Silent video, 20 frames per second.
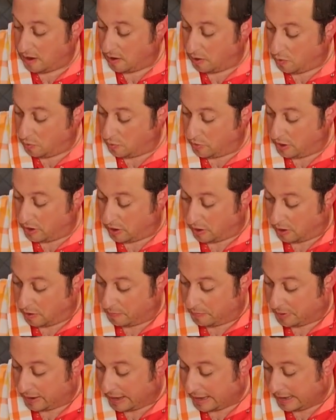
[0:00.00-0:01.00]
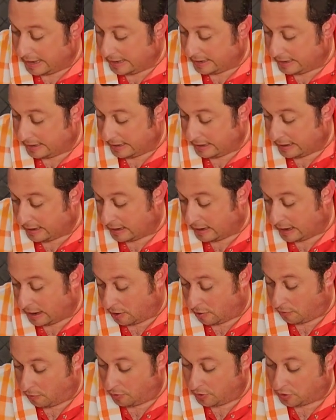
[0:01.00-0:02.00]
We are back, and
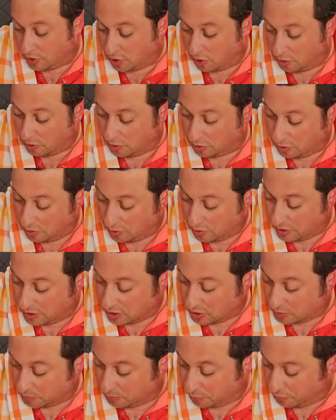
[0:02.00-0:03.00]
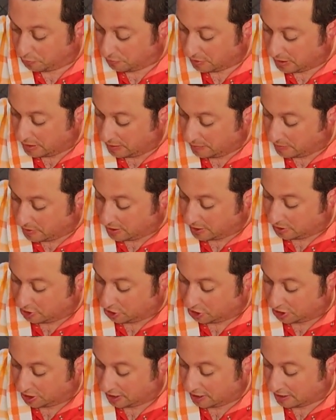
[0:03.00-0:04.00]
our risotto is pretty
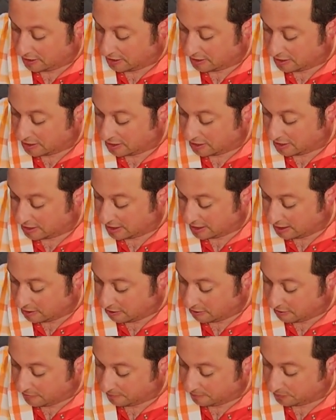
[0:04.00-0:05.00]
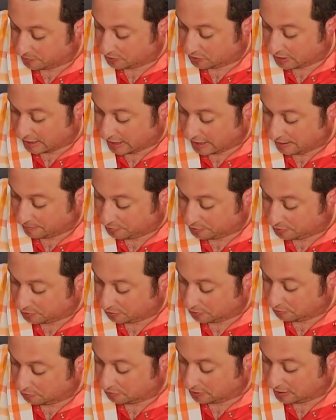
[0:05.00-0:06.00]
much there. It's
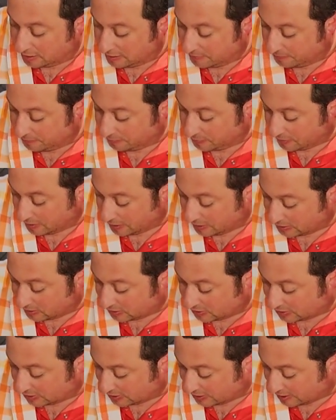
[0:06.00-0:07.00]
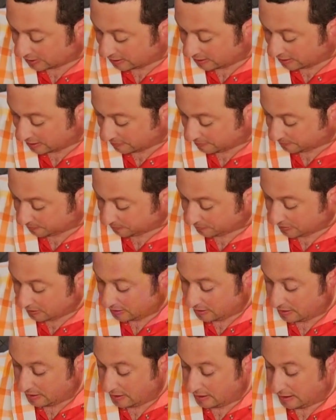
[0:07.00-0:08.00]
absolutely stunning.
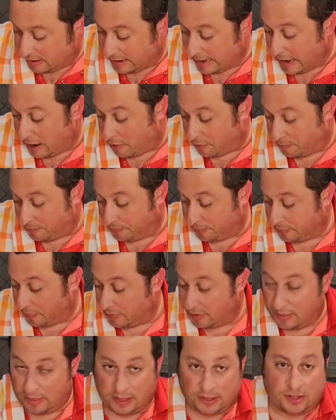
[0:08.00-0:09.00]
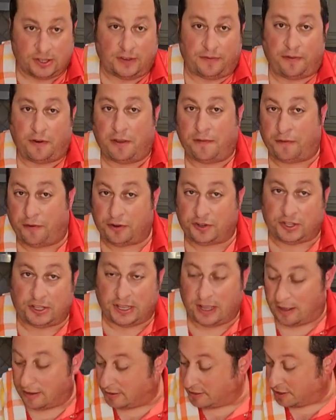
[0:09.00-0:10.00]
Now, this is a very
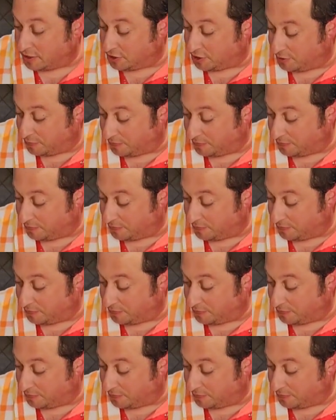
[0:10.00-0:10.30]
versatile dish.